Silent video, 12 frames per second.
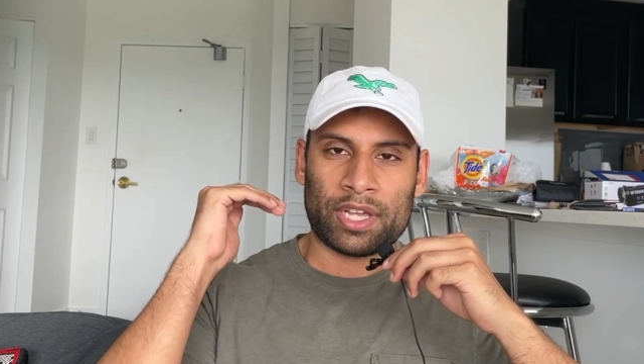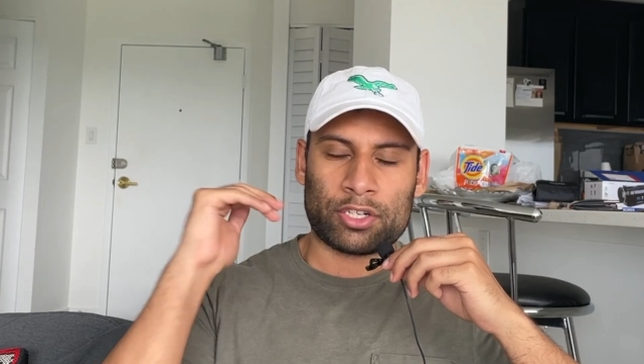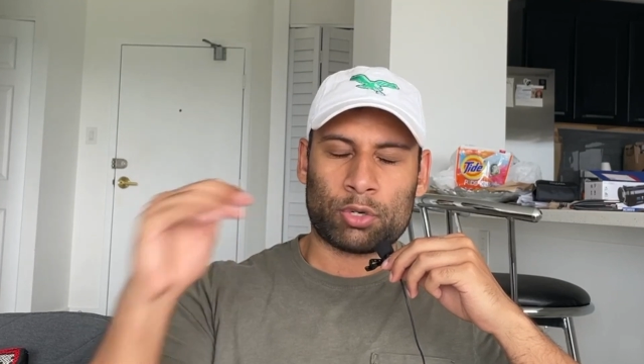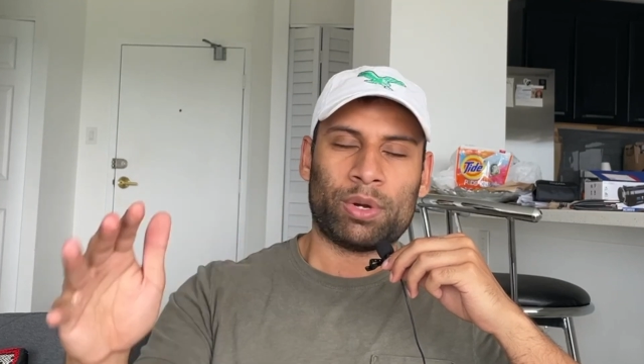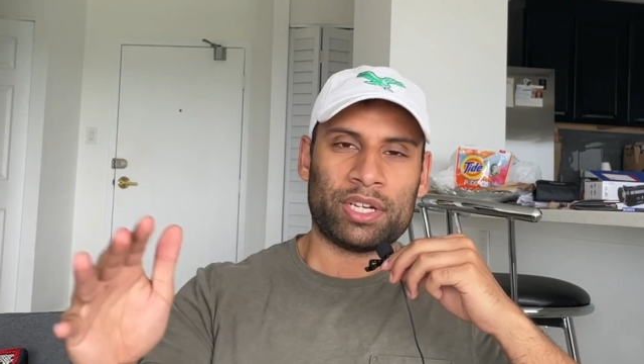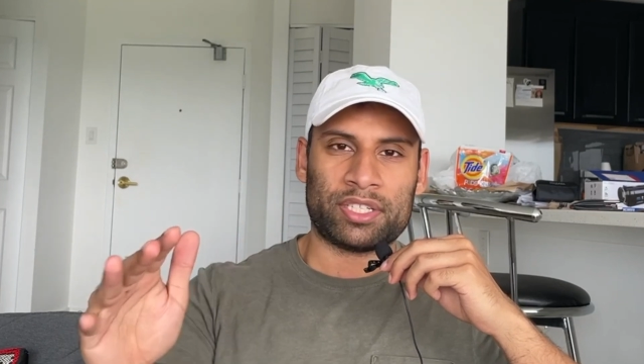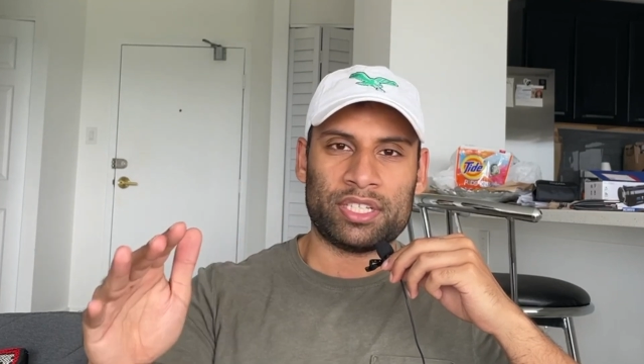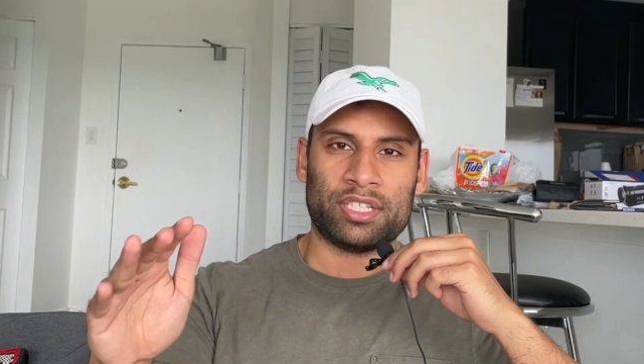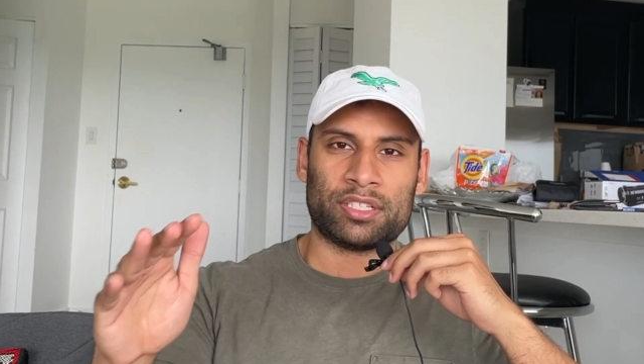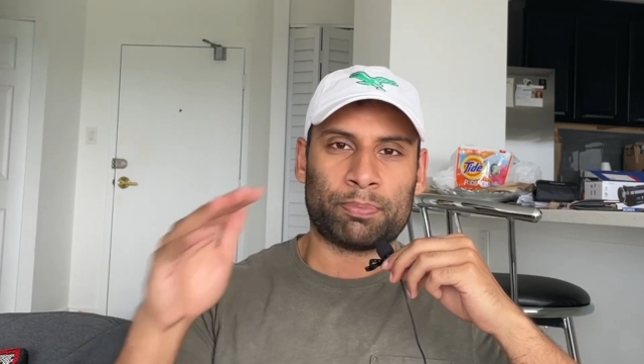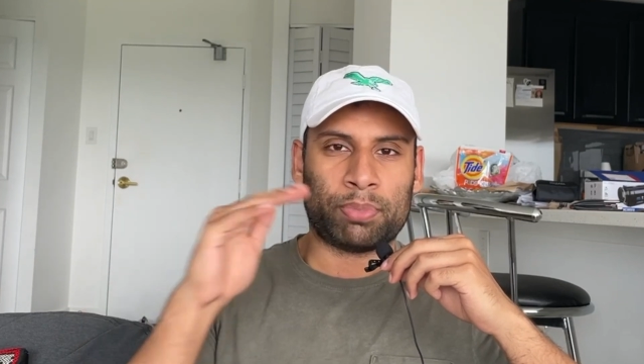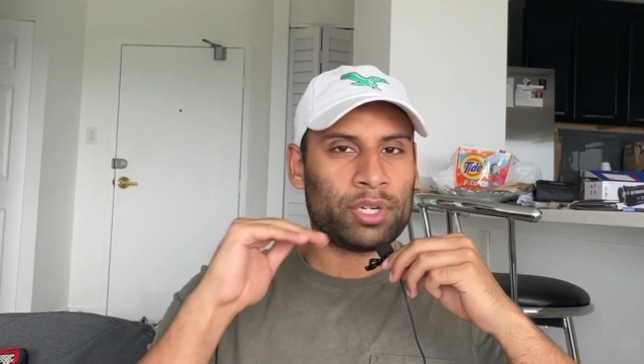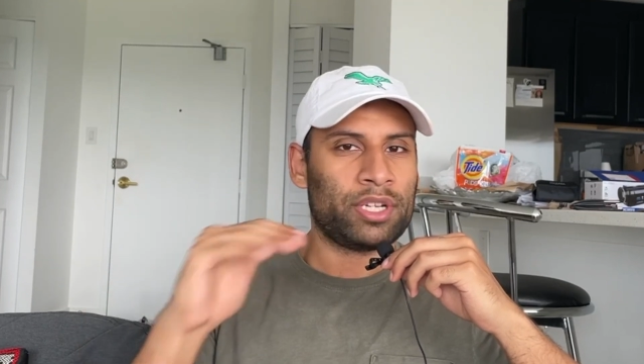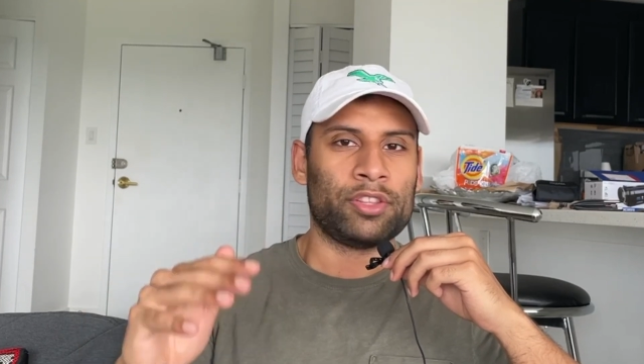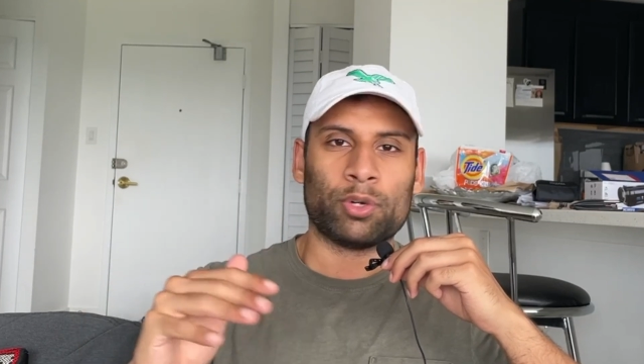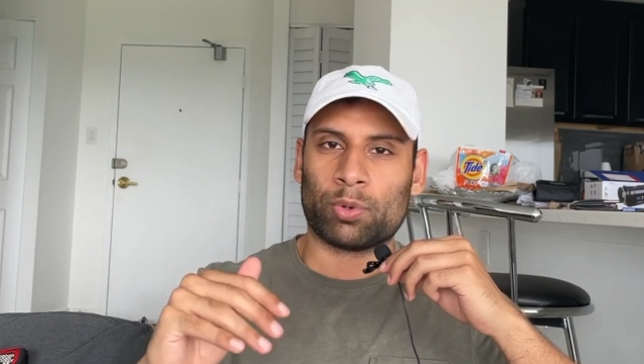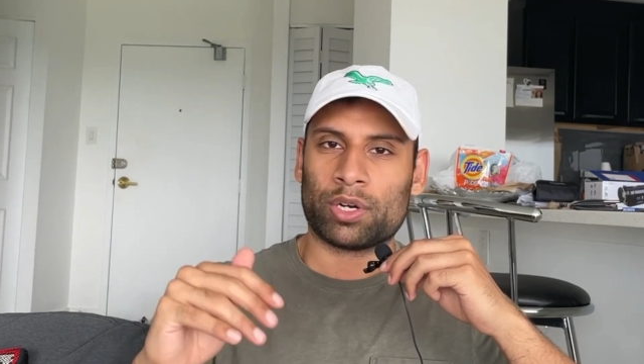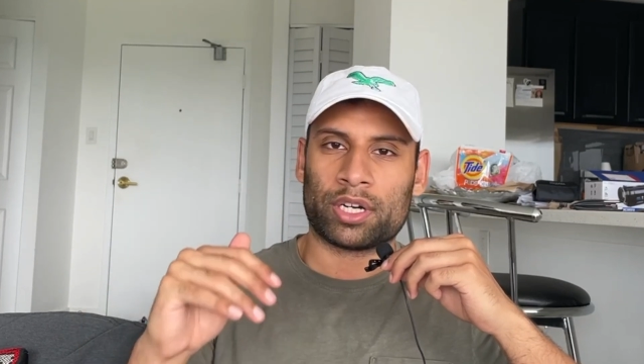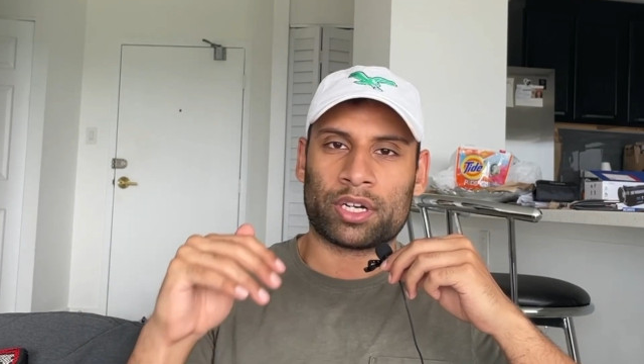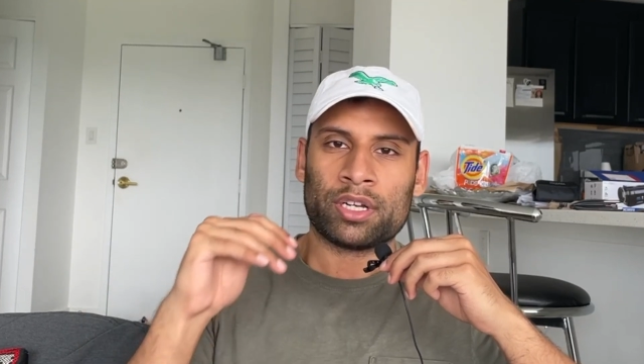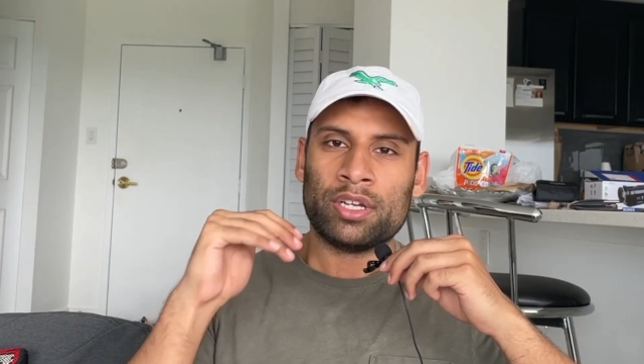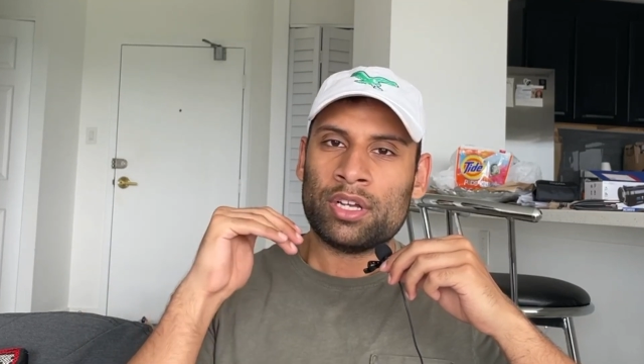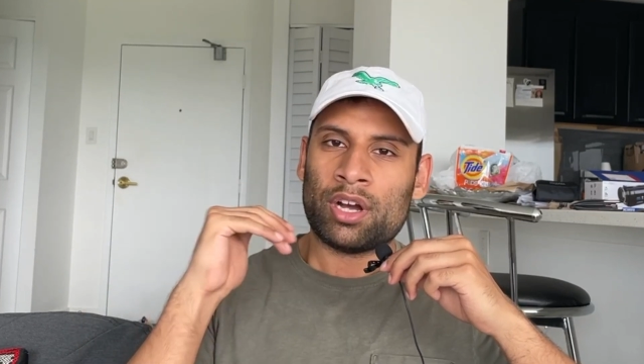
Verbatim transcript: 20s, put in the work